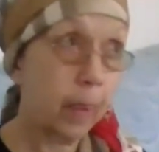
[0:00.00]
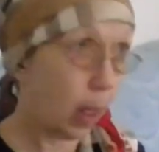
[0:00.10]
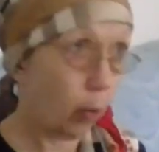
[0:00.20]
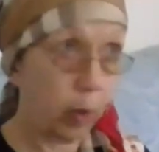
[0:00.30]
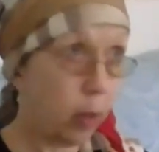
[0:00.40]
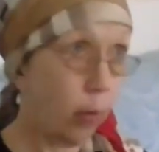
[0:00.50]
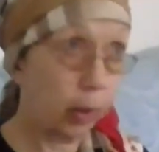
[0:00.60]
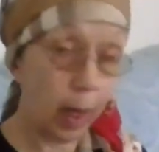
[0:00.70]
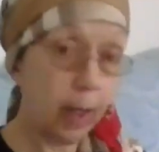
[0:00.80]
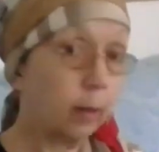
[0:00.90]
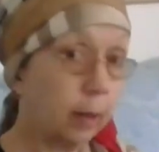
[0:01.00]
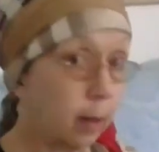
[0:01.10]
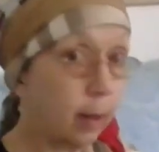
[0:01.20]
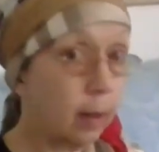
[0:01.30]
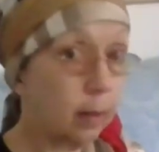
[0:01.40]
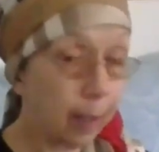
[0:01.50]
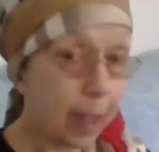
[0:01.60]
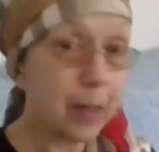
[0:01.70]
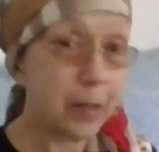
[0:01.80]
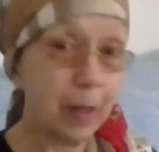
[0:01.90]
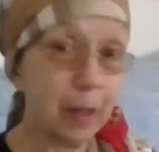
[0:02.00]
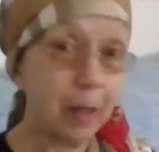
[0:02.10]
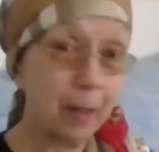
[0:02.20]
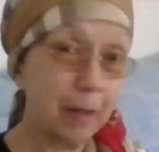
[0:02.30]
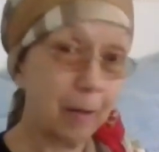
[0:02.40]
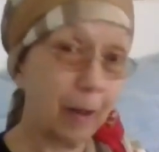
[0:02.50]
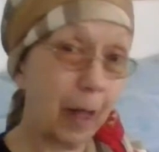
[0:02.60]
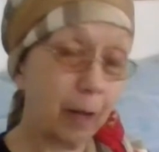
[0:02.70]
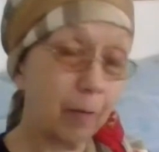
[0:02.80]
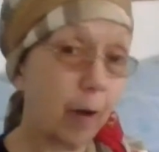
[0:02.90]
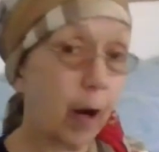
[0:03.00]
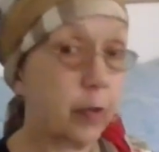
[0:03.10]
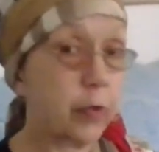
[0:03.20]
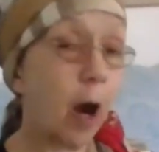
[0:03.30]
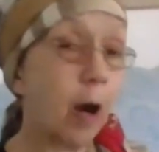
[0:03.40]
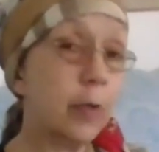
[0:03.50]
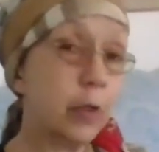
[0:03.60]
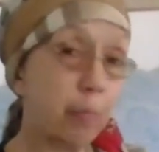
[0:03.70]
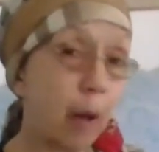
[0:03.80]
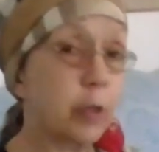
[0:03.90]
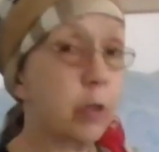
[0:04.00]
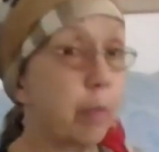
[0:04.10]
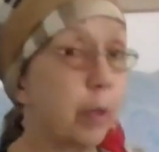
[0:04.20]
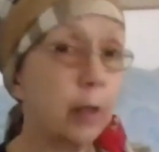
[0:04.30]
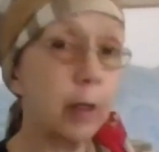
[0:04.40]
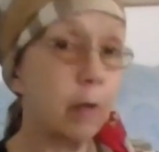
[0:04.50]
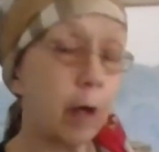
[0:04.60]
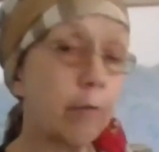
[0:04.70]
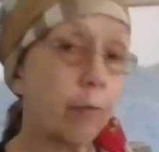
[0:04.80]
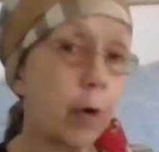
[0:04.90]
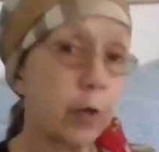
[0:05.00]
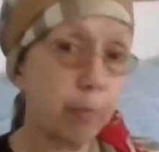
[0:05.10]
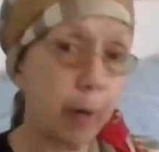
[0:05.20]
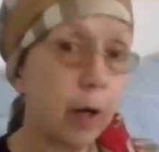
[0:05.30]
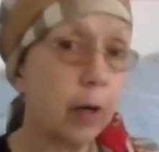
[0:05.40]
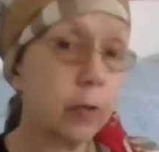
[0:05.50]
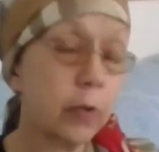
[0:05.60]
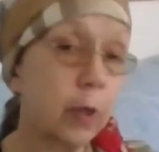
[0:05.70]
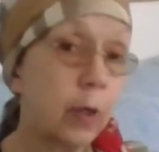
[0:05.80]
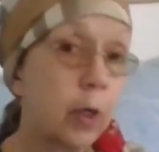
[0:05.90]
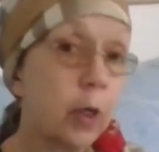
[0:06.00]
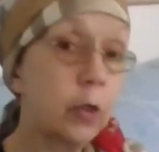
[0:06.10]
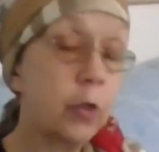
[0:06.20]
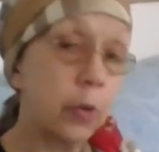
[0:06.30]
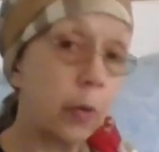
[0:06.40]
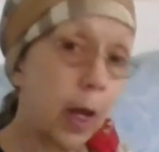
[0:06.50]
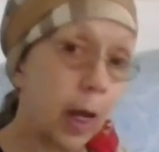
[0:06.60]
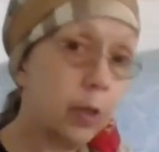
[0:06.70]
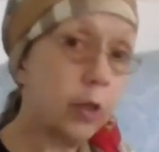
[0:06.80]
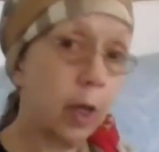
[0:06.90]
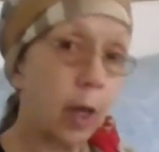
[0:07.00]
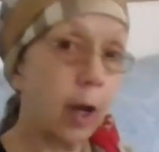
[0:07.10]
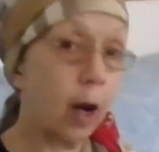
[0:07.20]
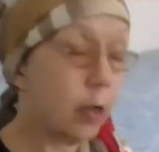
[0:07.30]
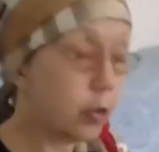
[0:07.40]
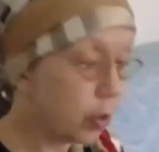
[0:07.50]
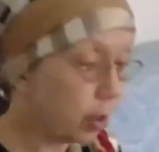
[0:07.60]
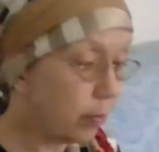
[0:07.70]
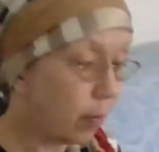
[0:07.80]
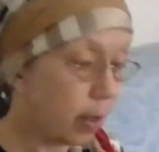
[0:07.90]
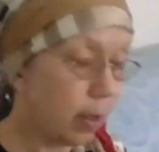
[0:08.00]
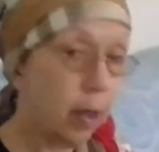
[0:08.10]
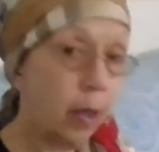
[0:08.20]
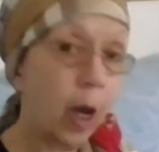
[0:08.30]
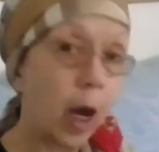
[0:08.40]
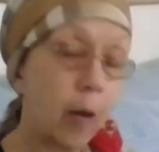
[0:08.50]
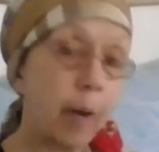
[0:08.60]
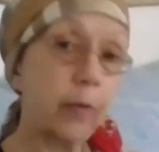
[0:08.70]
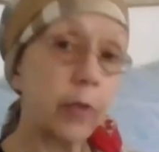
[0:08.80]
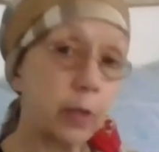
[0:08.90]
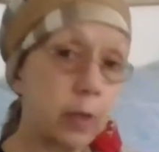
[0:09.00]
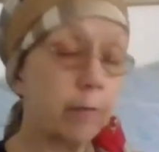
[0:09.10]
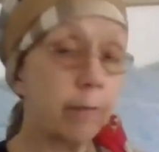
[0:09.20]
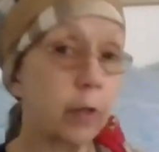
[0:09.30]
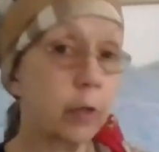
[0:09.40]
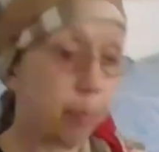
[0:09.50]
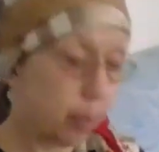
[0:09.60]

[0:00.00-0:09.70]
then we would likely land in the lake of fire. It's our responsibility, therefore, as parents, to educate our children about the difference